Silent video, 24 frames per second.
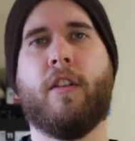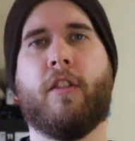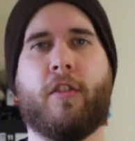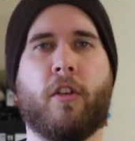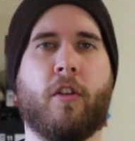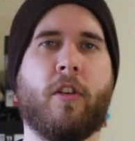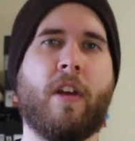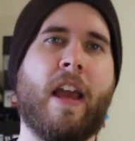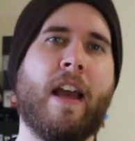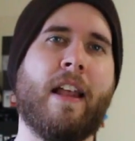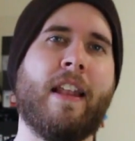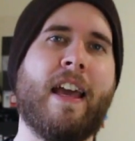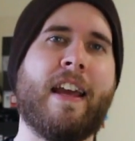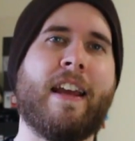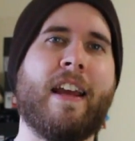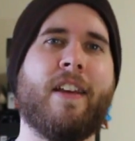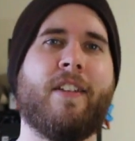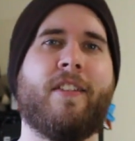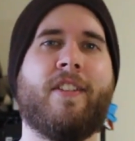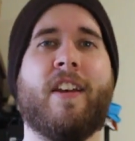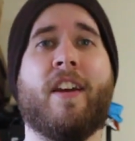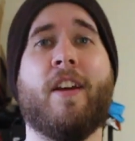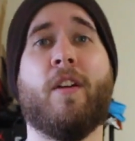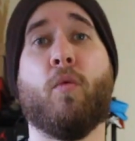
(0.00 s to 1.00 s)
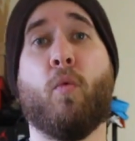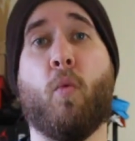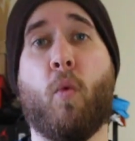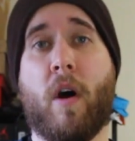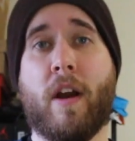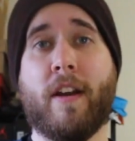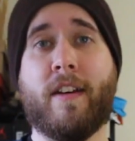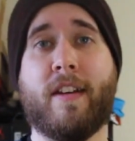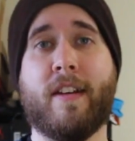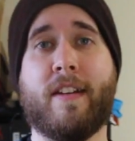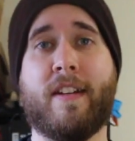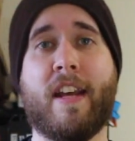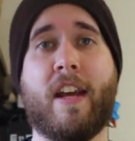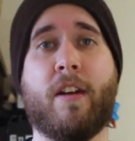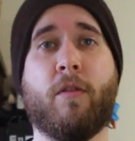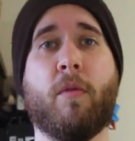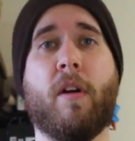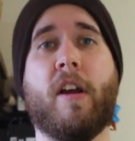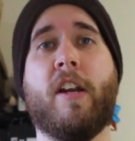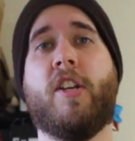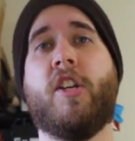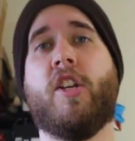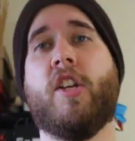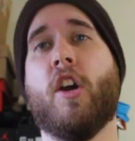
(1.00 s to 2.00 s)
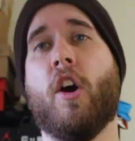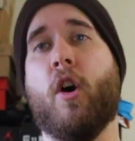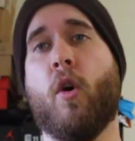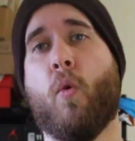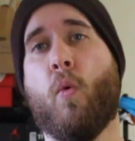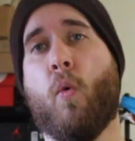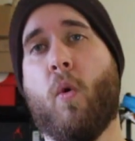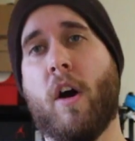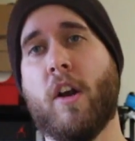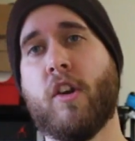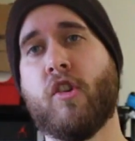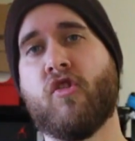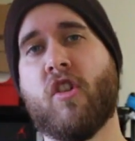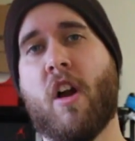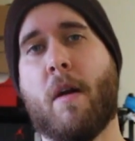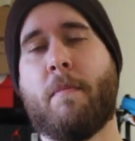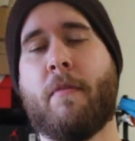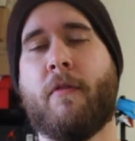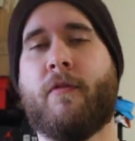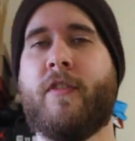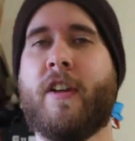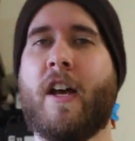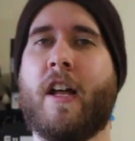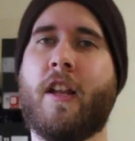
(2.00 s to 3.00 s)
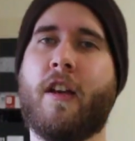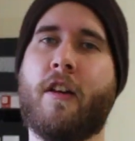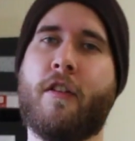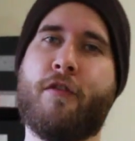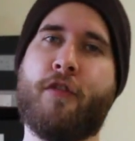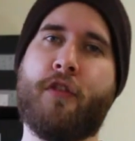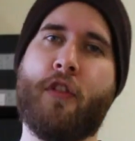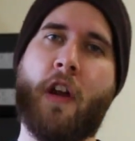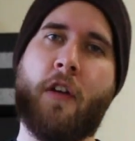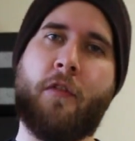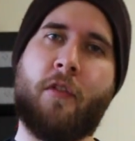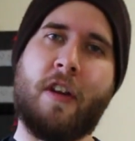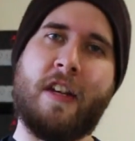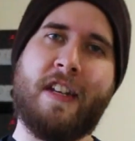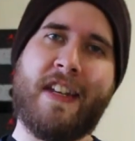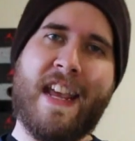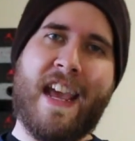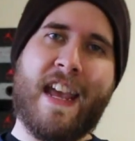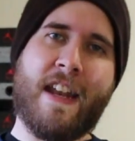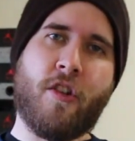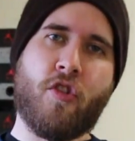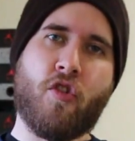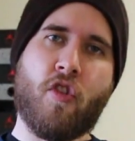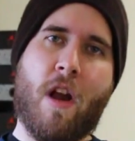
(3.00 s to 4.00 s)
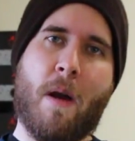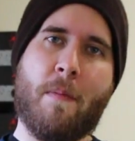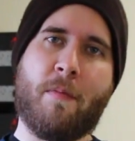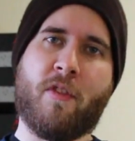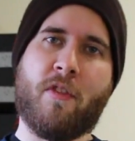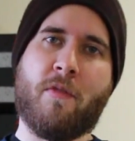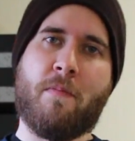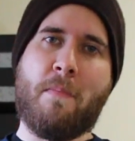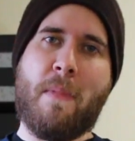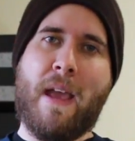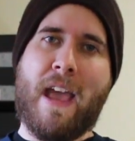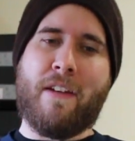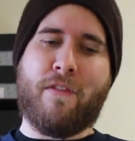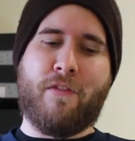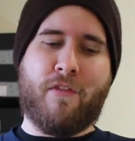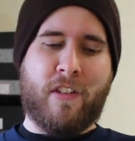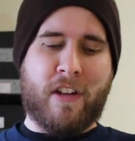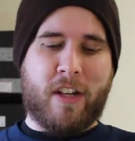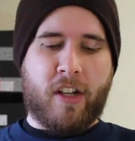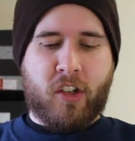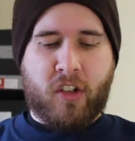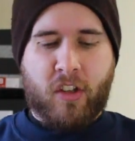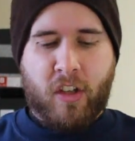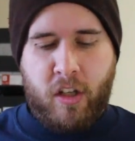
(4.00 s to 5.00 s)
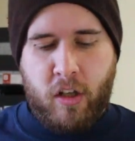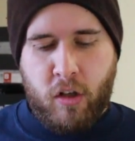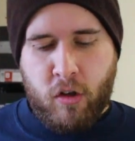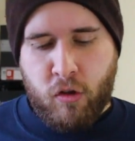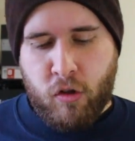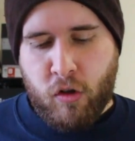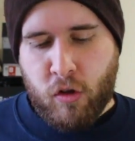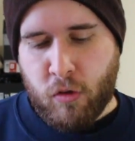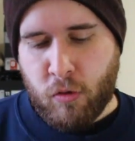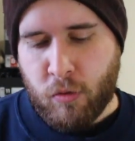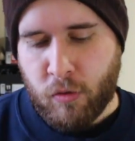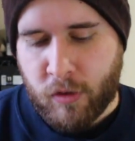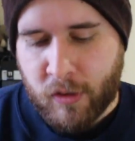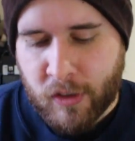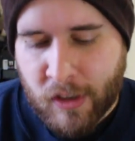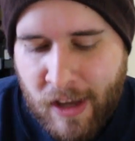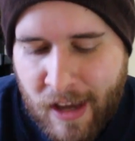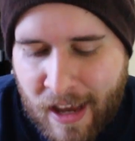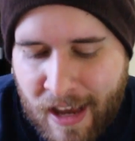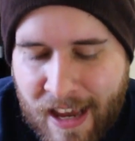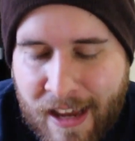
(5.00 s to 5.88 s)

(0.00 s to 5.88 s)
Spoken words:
So yeah, like I said, 1 to 10 ratio, 1 drop of duller for every 10 drops of matte finish that you use.